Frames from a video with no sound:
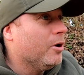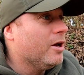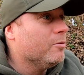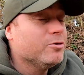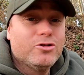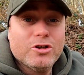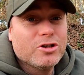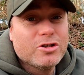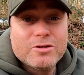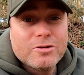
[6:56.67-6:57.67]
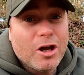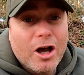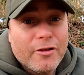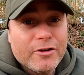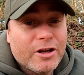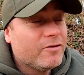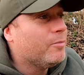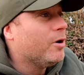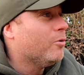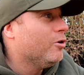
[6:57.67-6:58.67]
but it was just underneath
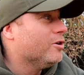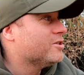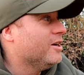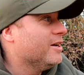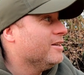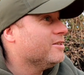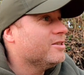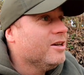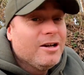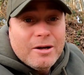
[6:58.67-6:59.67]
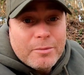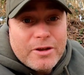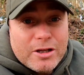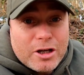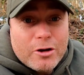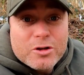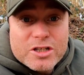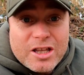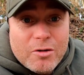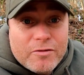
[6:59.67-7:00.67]
the pole, like I say. But there you go,
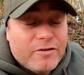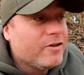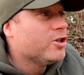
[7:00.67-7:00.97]
stealthy